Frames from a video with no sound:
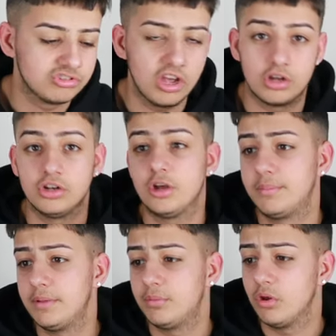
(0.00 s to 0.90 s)
Sog, look
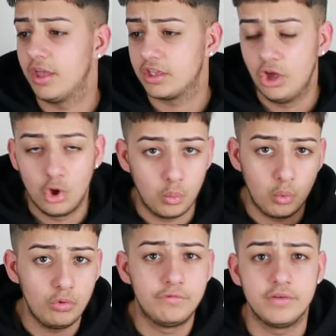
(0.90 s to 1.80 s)
at people like
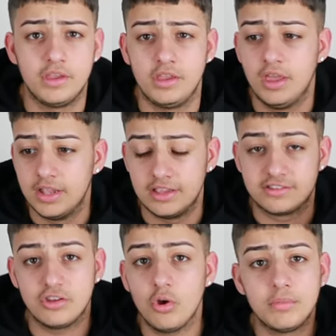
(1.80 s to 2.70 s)
Wolfie.
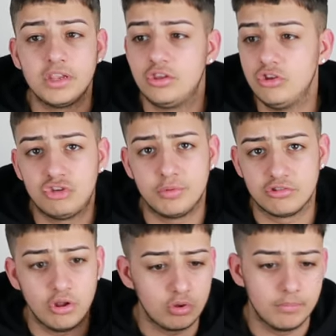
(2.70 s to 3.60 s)
There's so many
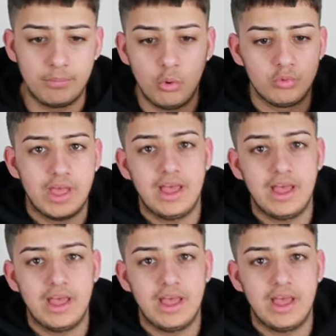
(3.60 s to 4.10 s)
YouTubers, Logan Paul,